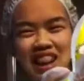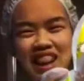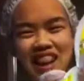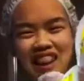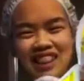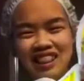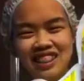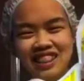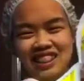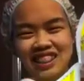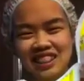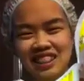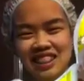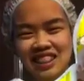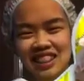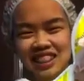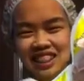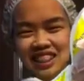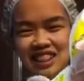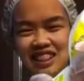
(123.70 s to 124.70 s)
angle's
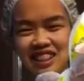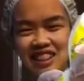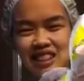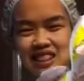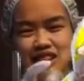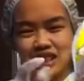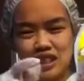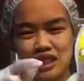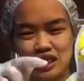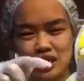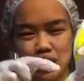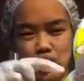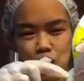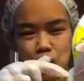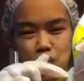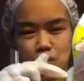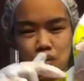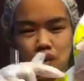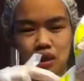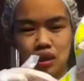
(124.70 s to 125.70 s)
really not this
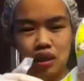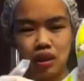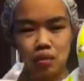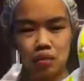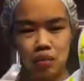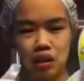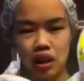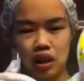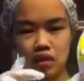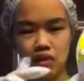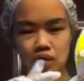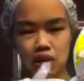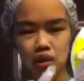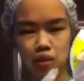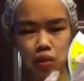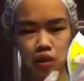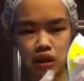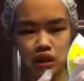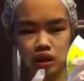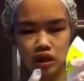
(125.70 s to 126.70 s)
sharp, but my knife's
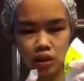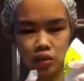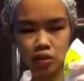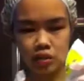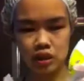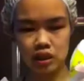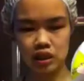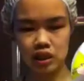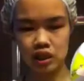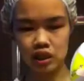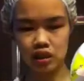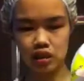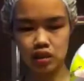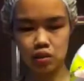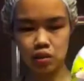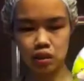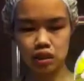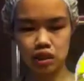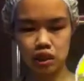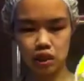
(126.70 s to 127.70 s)
quite sharp. You can tell it's
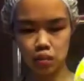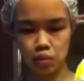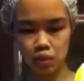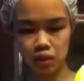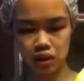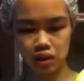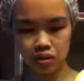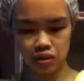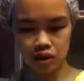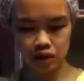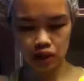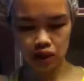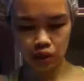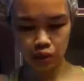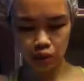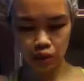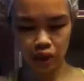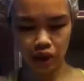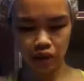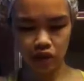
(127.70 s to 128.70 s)
quite sharp. But anyway, yeah,
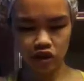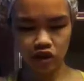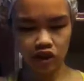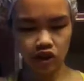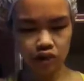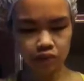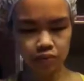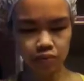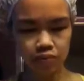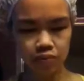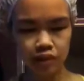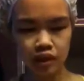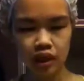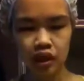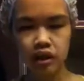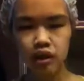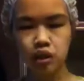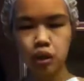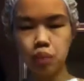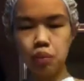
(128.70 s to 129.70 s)
be careful.
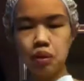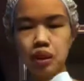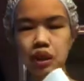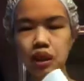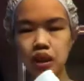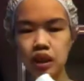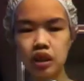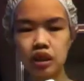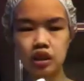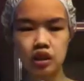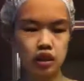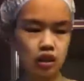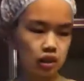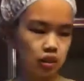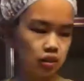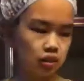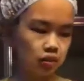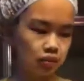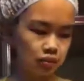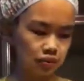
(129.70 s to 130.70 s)
So open it like
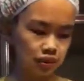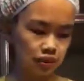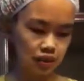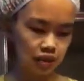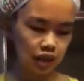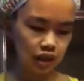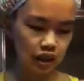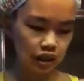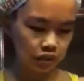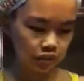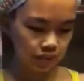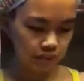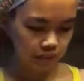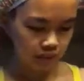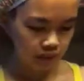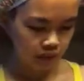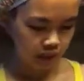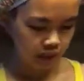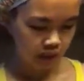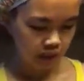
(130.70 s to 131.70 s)
so, right?
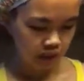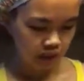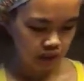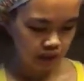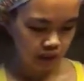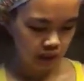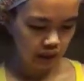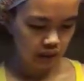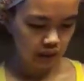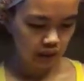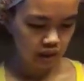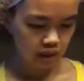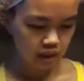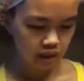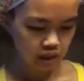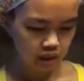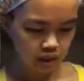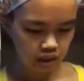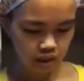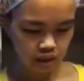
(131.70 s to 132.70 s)
Leave it
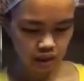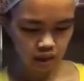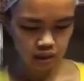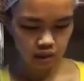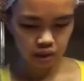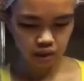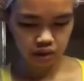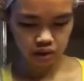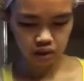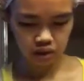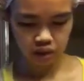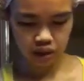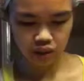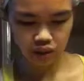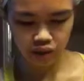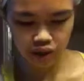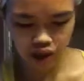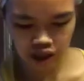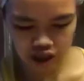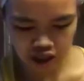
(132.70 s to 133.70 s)
in
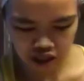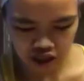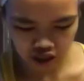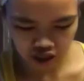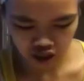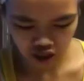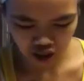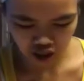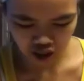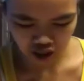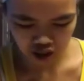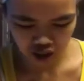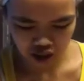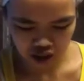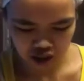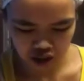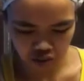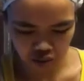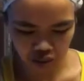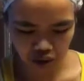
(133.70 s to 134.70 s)
the sink
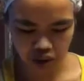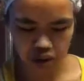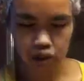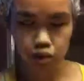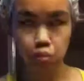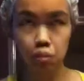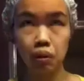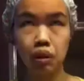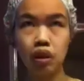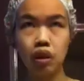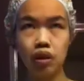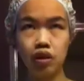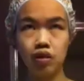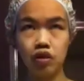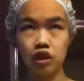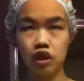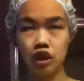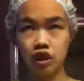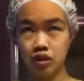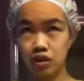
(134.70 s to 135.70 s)
because you don't want it to spill all
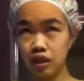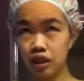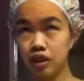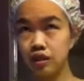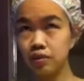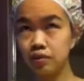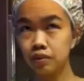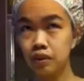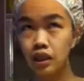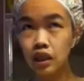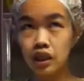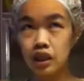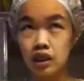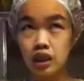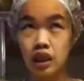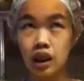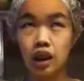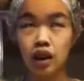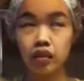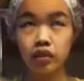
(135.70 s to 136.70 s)
over it, right?
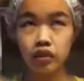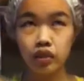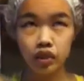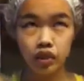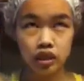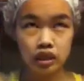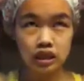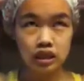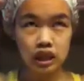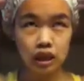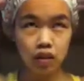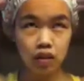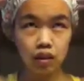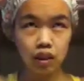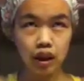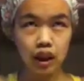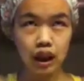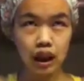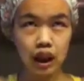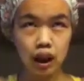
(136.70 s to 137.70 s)
Take off your shower
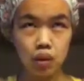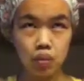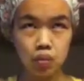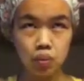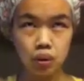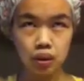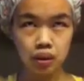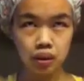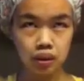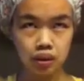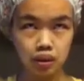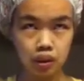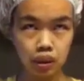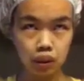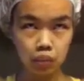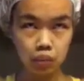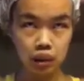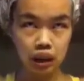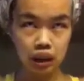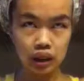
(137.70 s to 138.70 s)
cap,
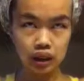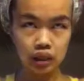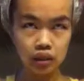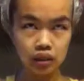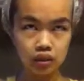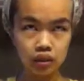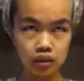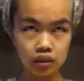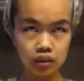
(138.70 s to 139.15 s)
like mine,